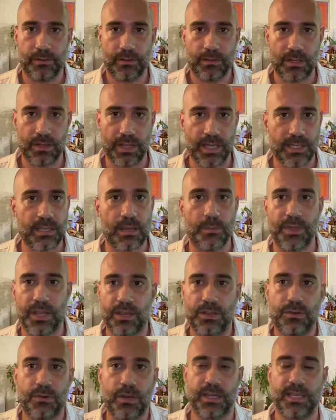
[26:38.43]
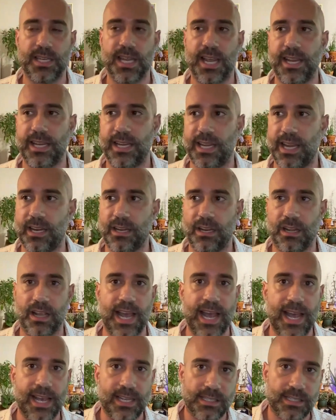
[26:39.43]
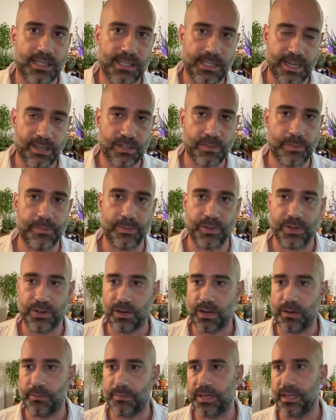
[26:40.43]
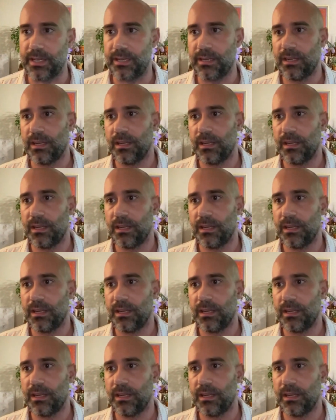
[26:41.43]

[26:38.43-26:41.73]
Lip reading: So that's something you can take and ask salespeople at your company.